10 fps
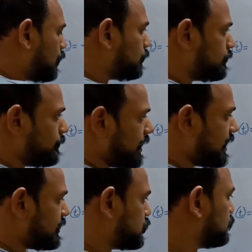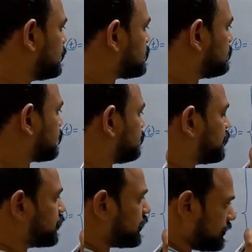How would we get a 2 in terms
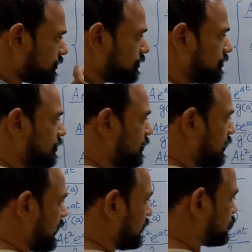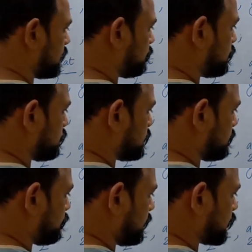of g? Is if you
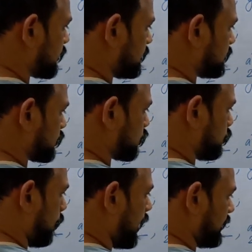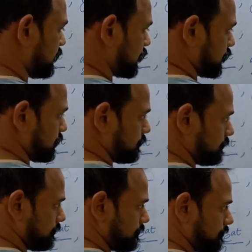differentiate this twice,